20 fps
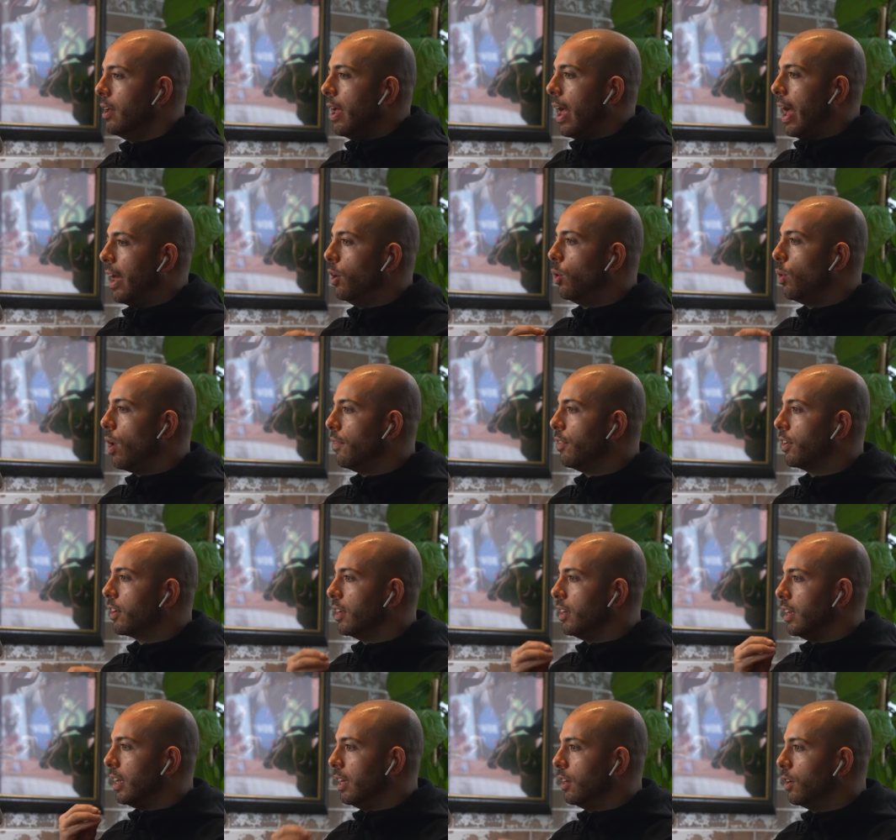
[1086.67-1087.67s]
And whoever
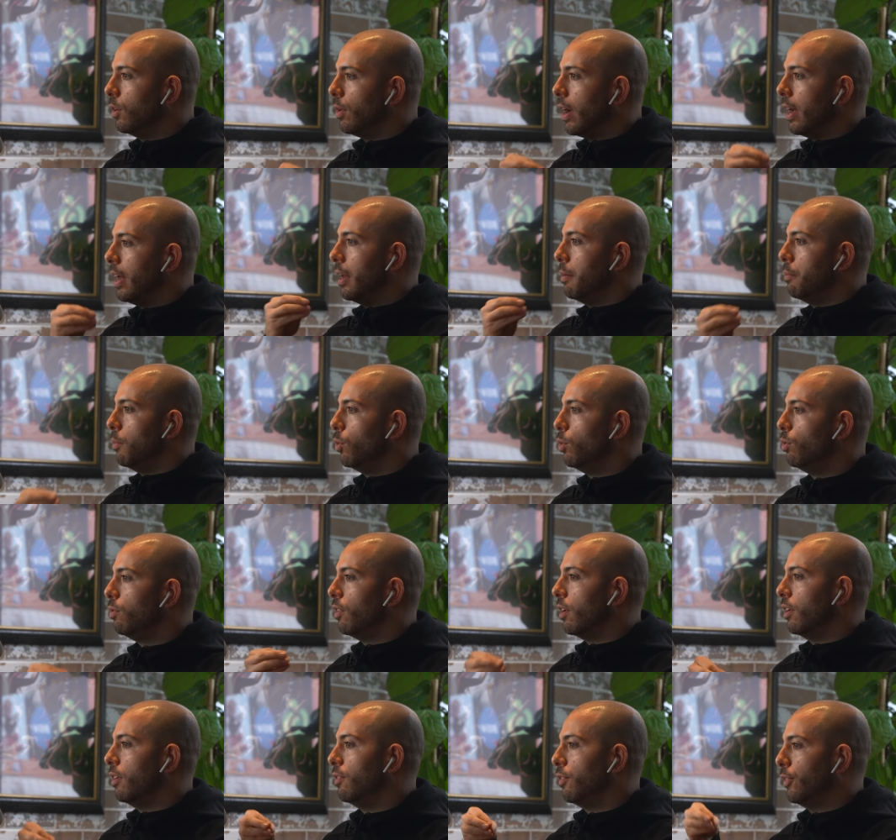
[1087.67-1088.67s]
can iterate and move
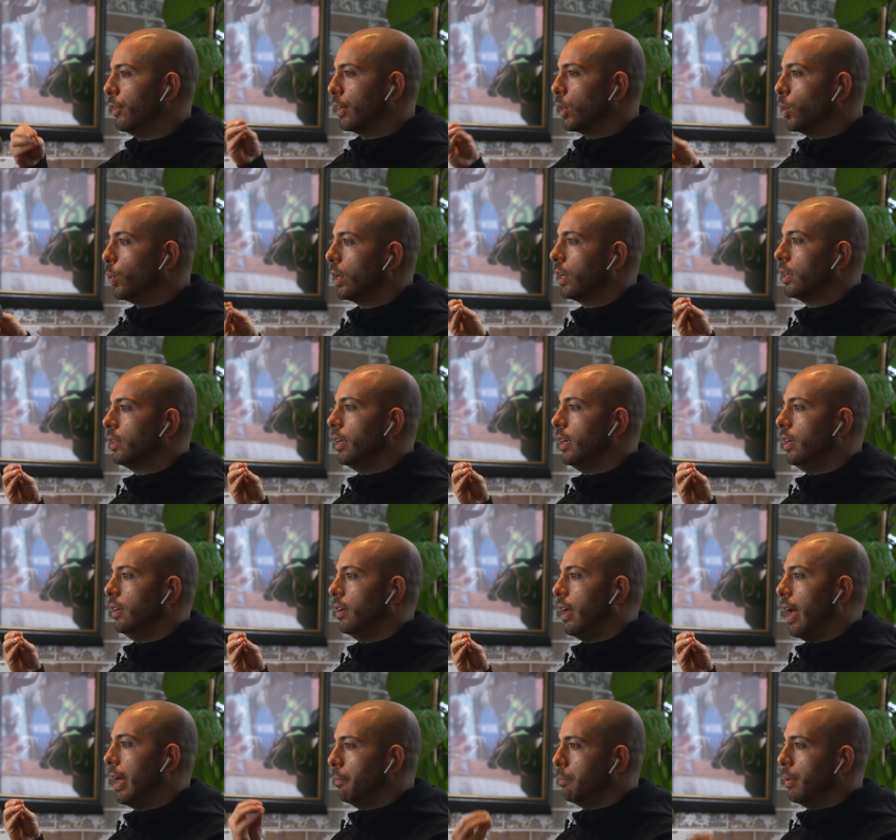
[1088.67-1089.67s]
very, very quickly
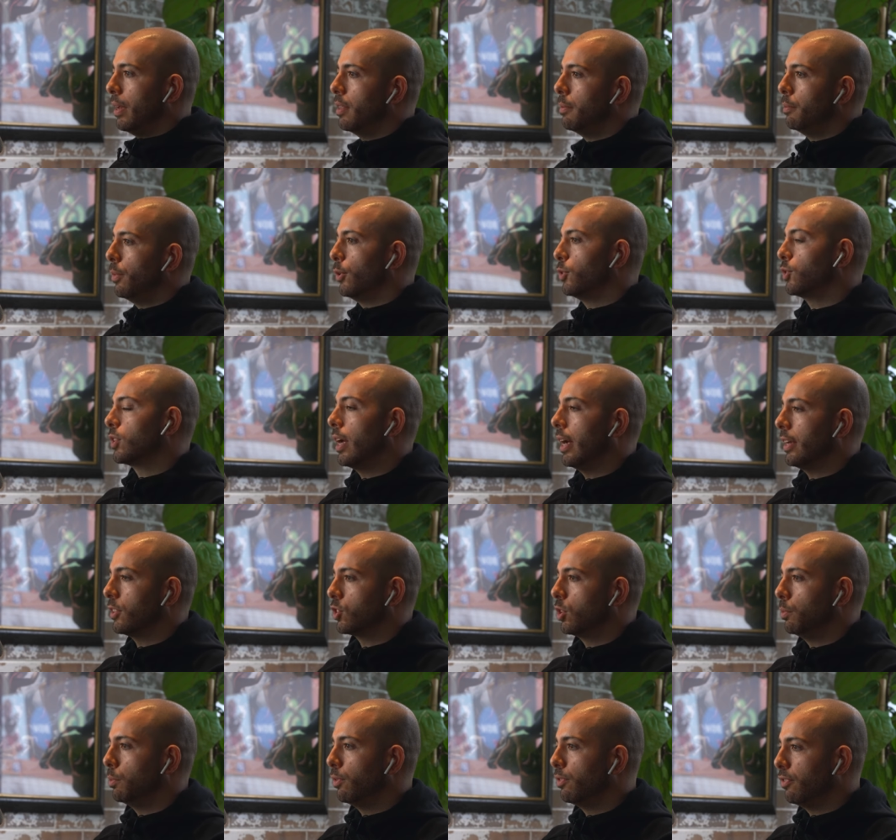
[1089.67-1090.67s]
and be the most
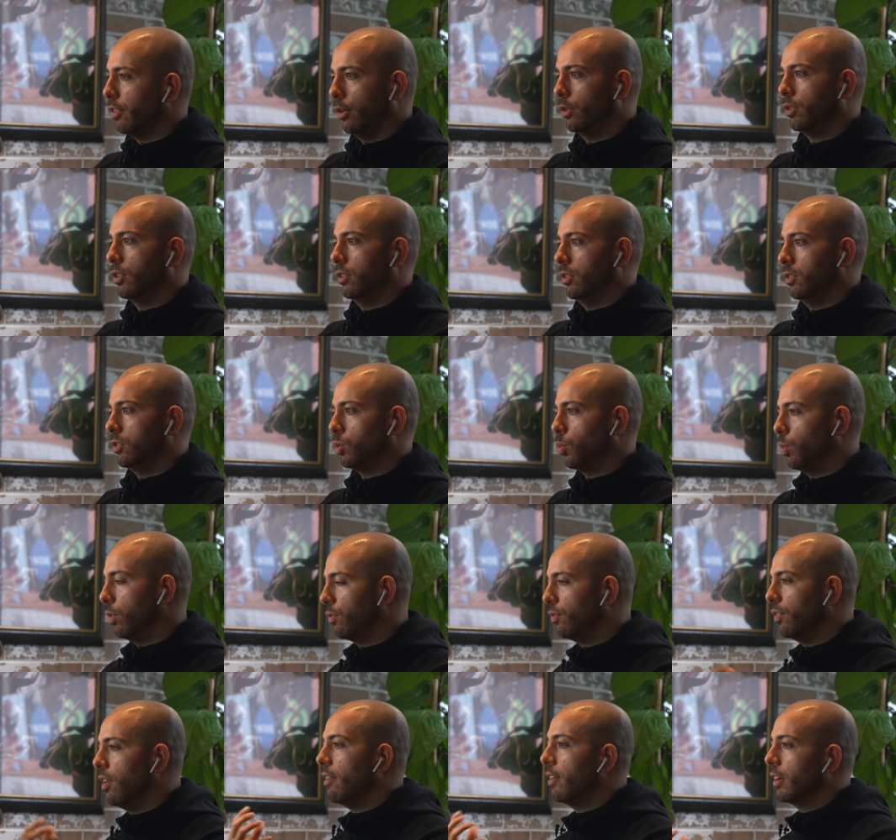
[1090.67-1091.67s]
customer focused
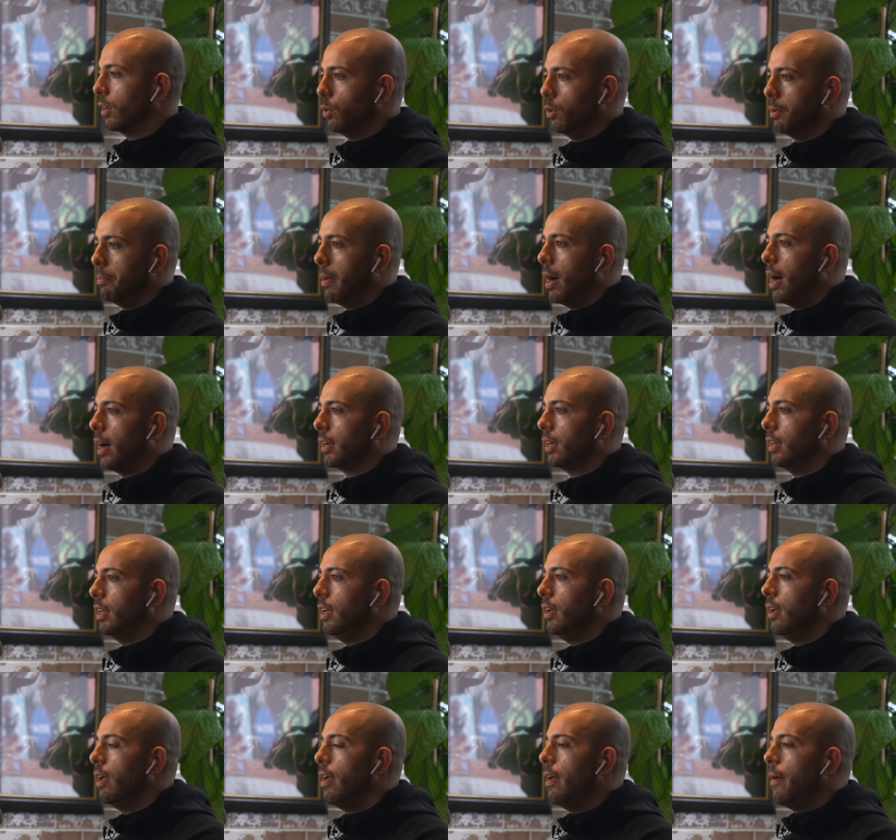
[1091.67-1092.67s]
with very good
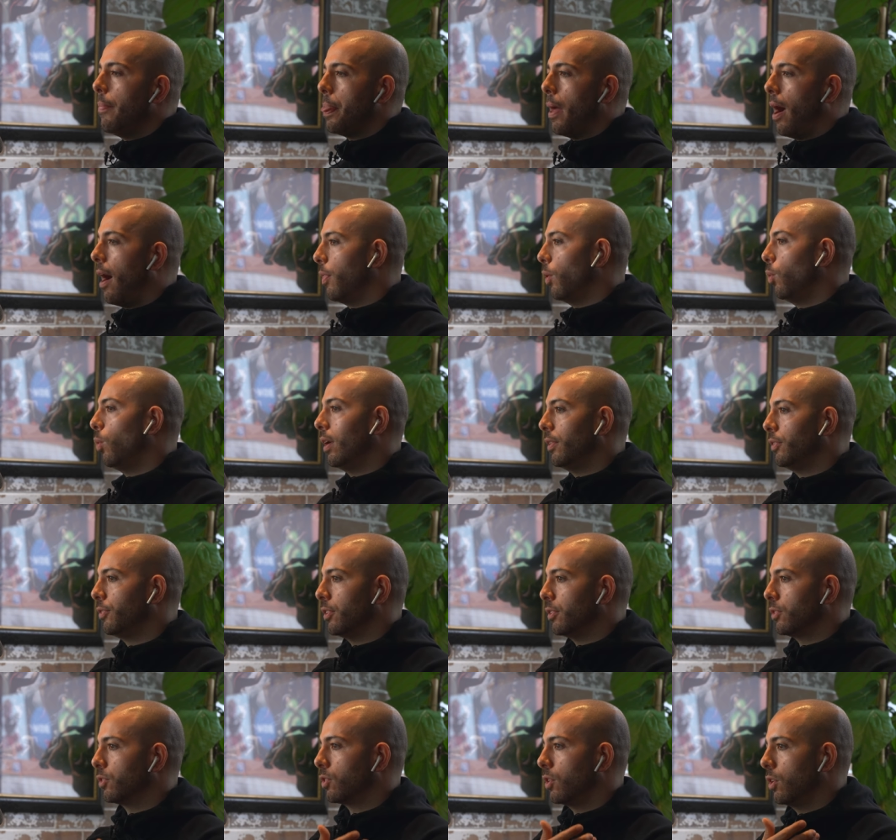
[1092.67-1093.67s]
marketing are the ones
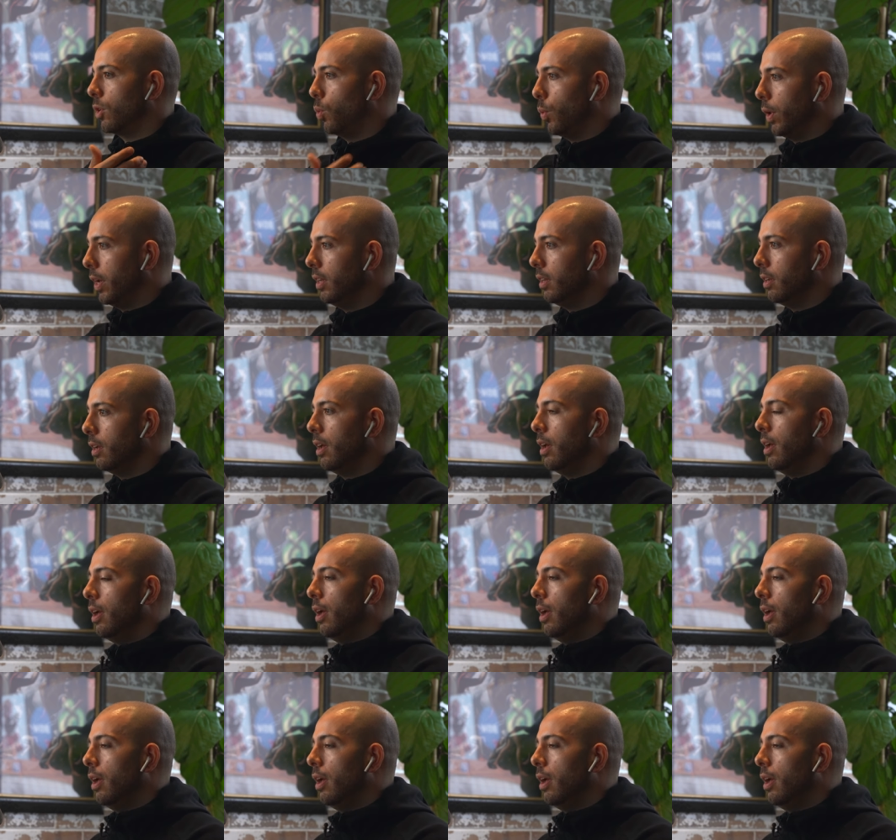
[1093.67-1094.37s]
that's gonna win.